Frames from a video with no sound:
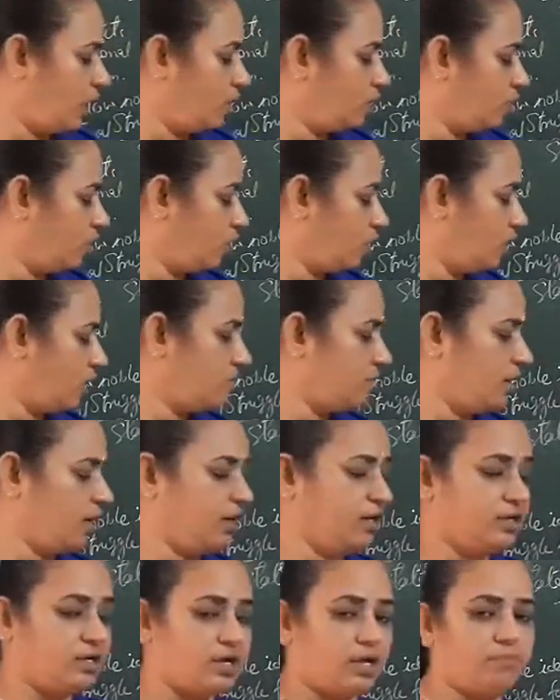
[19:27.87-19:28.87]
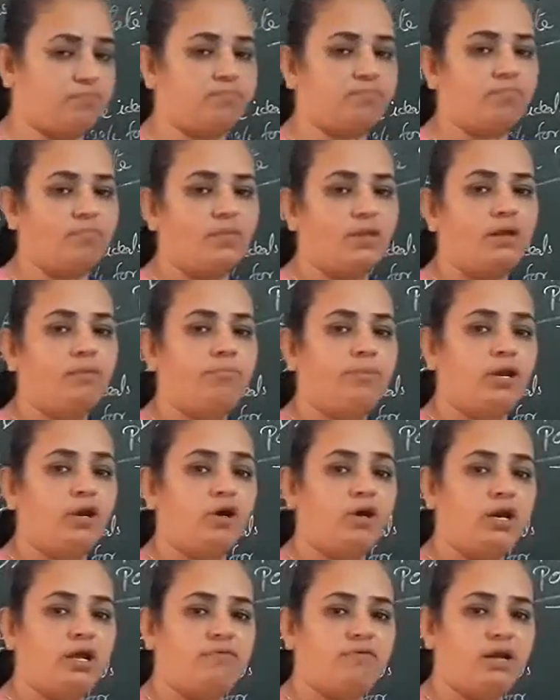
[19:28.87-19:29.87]
level income,
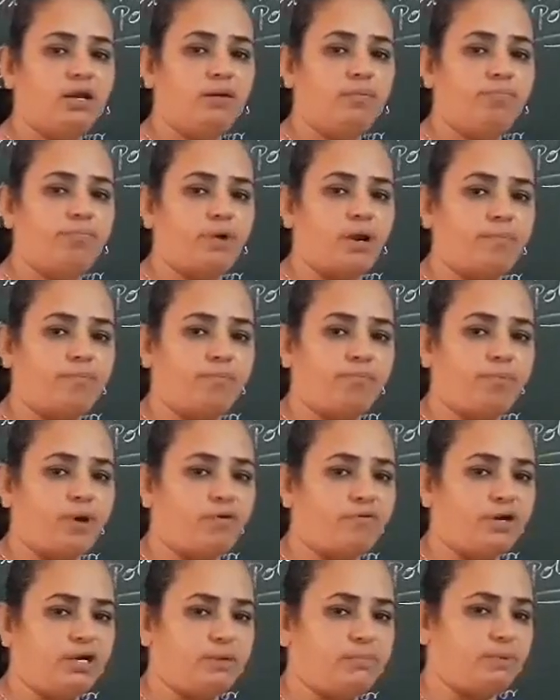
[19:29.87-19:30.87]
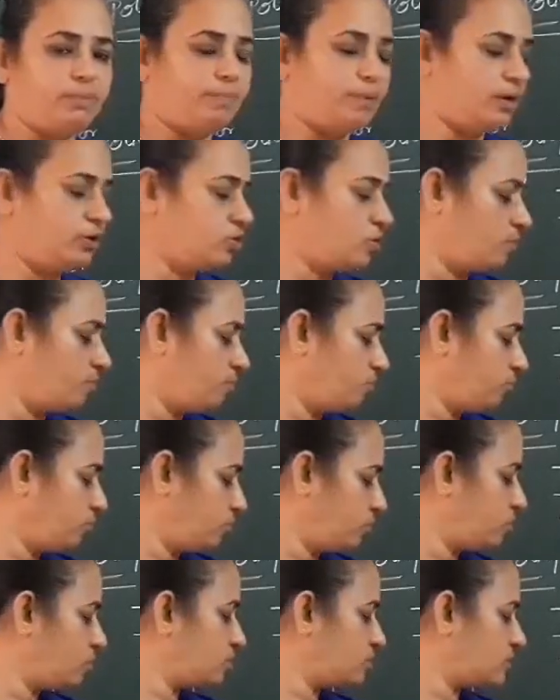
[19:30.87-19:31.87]
below level poverty people,
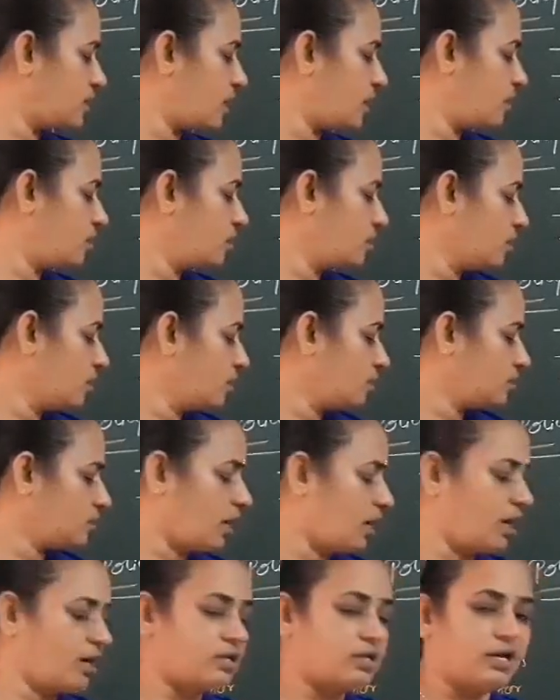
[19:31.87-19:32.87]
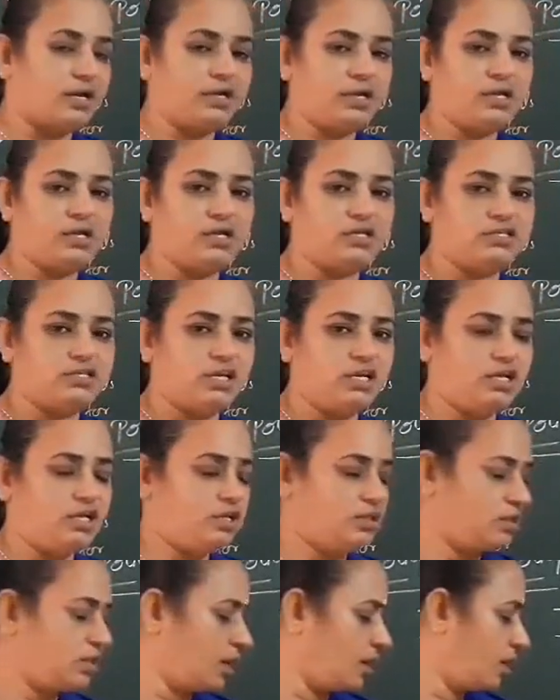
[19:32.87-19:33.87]
those are getting easily
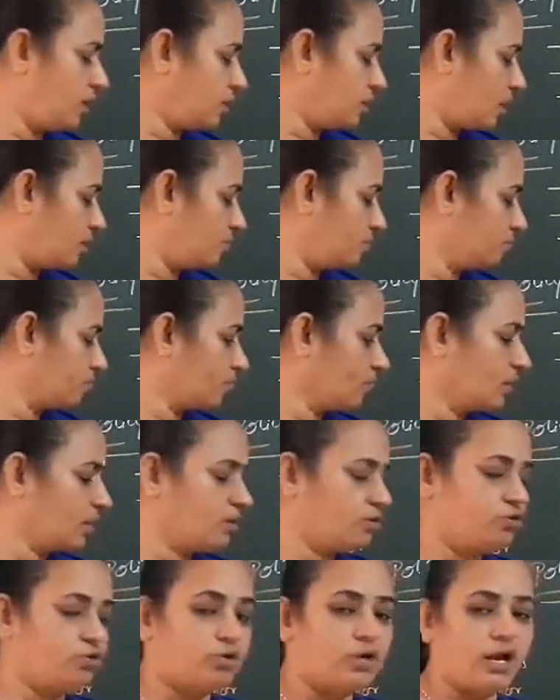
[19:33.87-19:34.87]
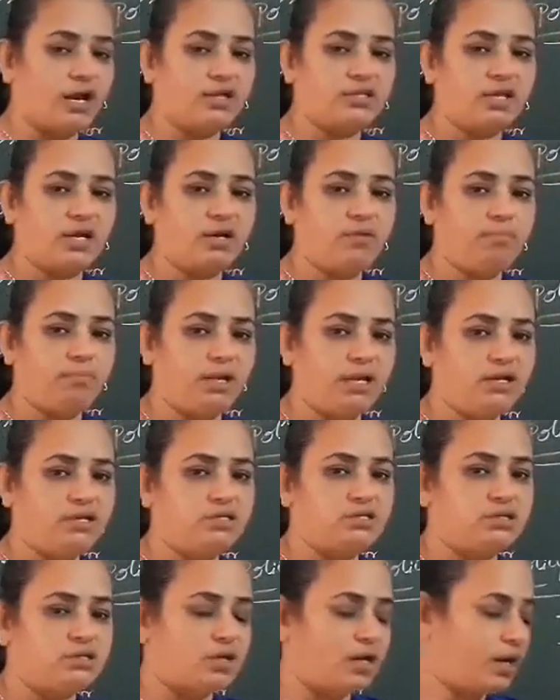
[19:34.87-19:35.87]
their income to get their meals
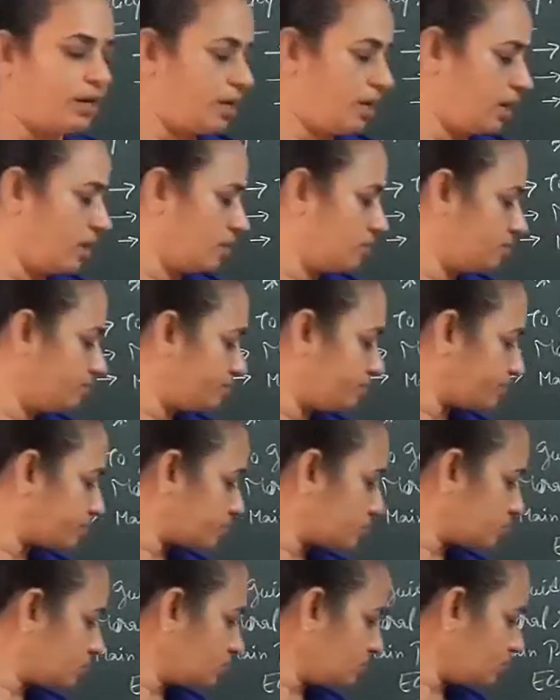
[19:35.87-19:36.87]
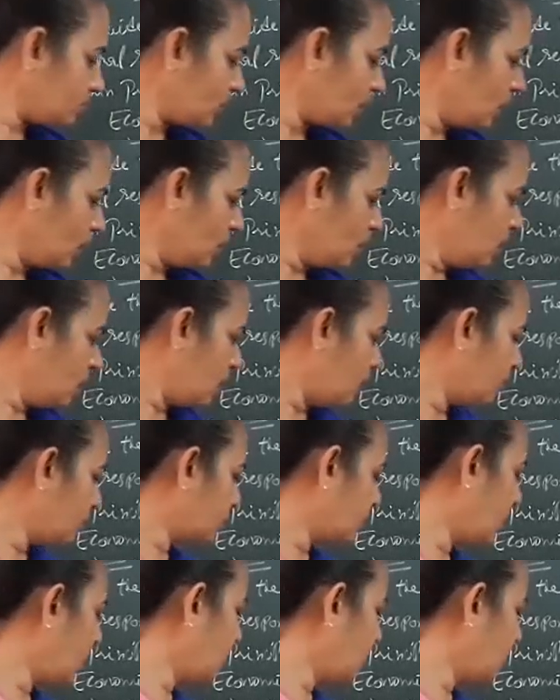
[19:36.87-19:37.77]
a day. Our third